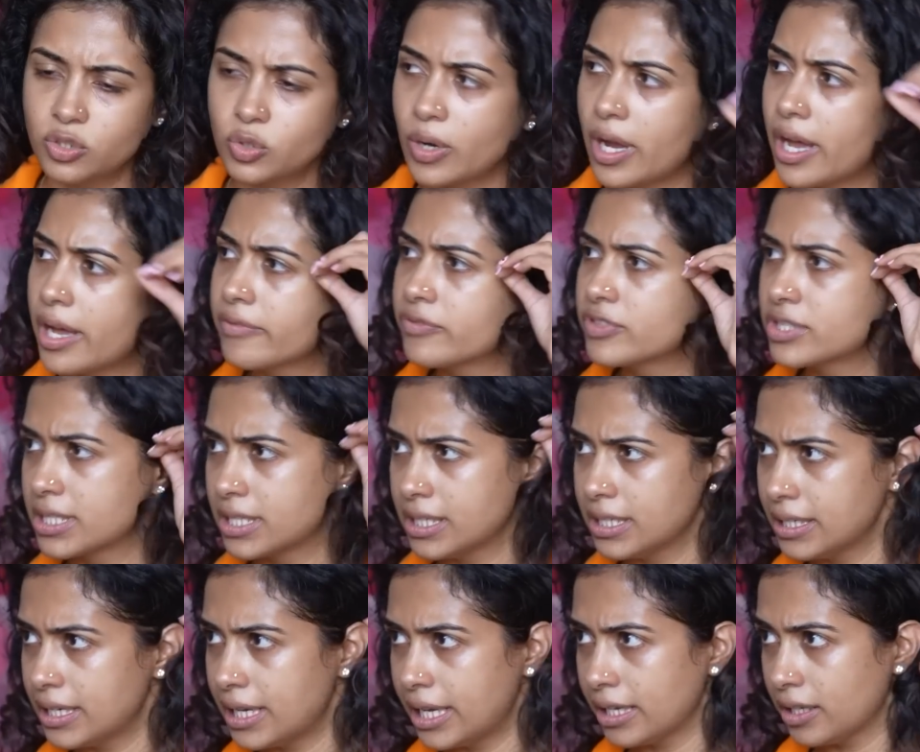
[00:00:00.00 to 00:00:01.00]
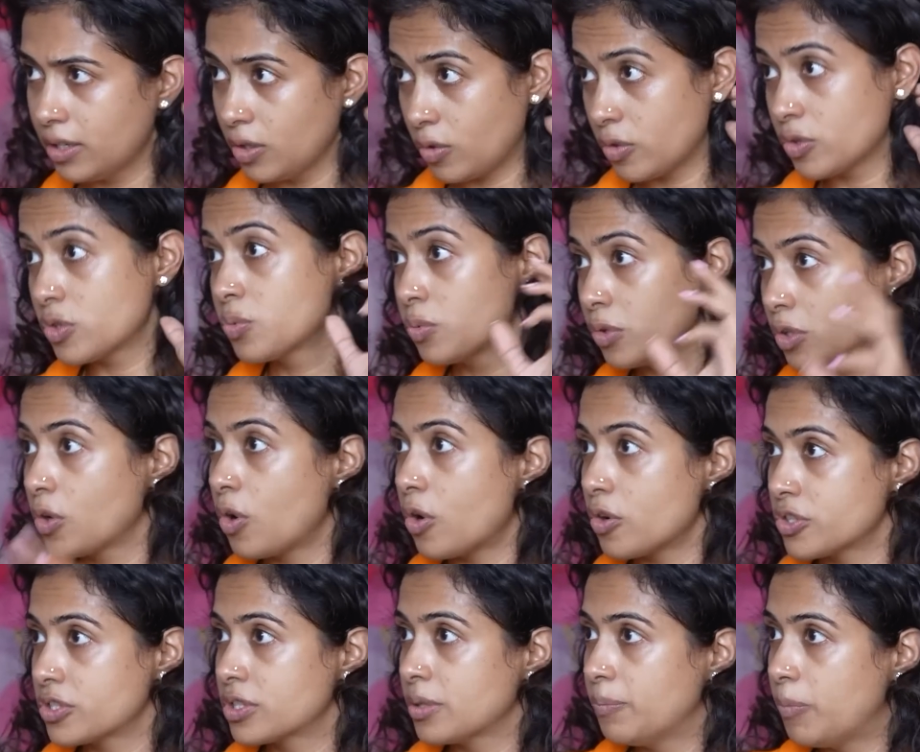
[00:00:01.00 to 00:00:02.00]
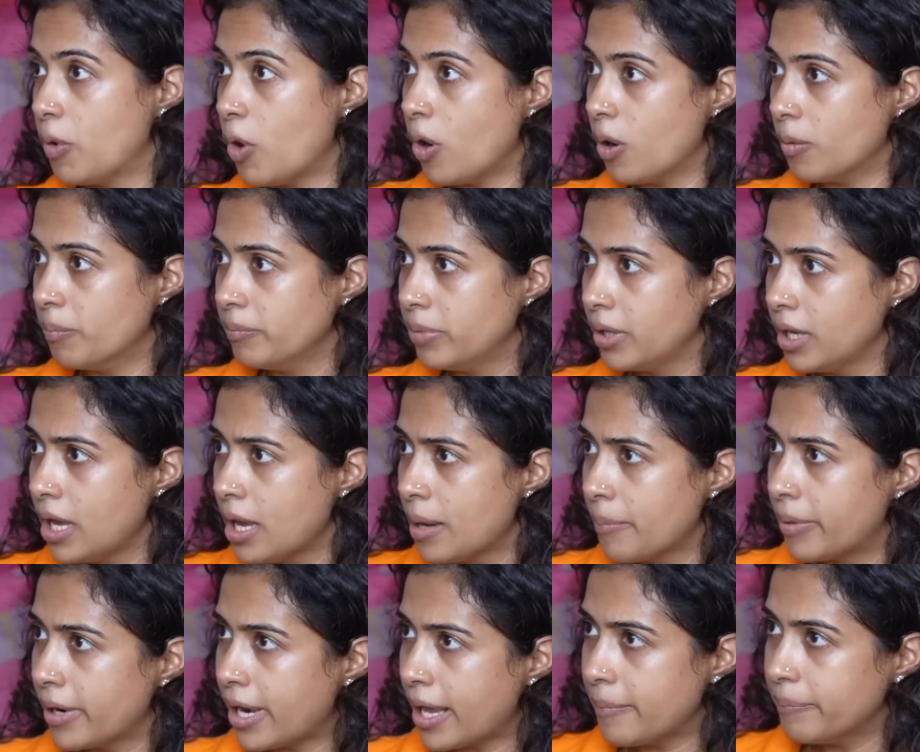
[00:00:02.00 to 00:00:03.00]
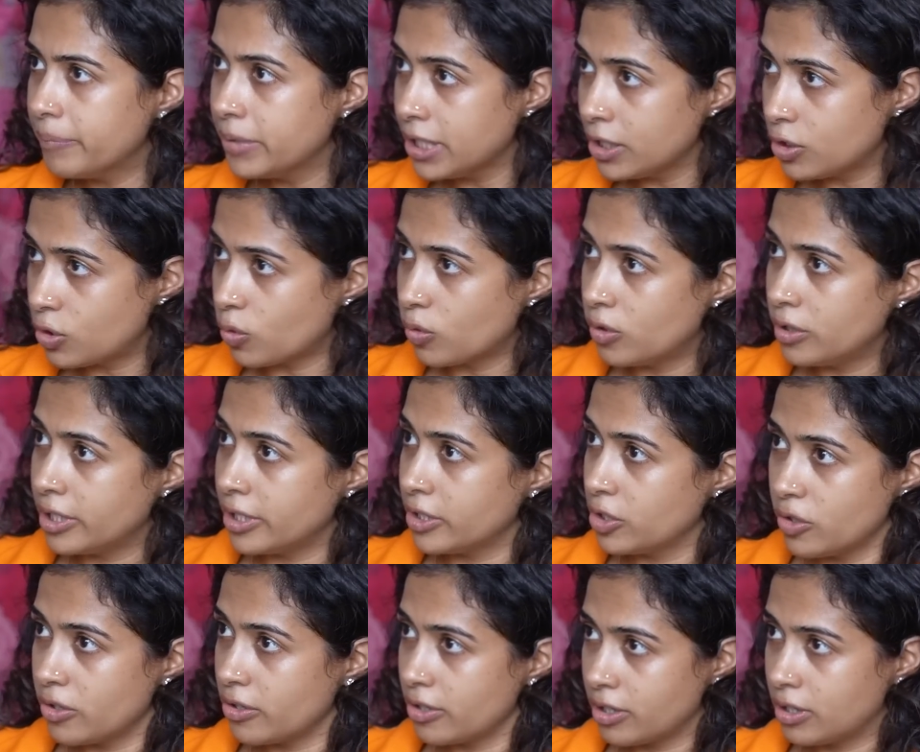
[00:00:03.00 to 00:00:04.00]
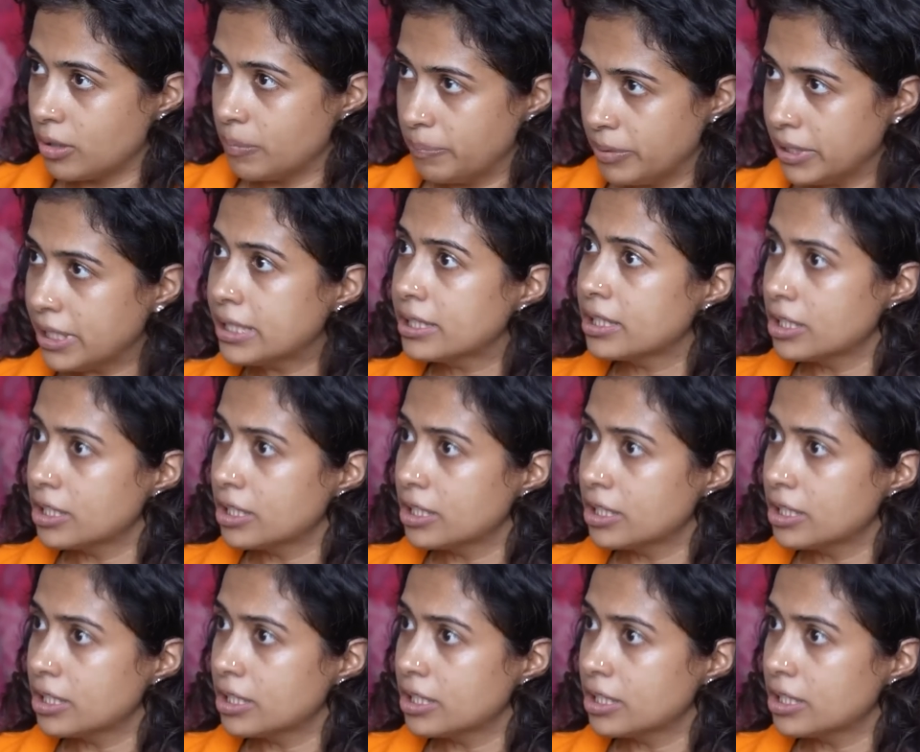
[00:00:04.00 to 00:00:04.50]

to have skin like yours would cost a bomb. But I'm being told that you're a complete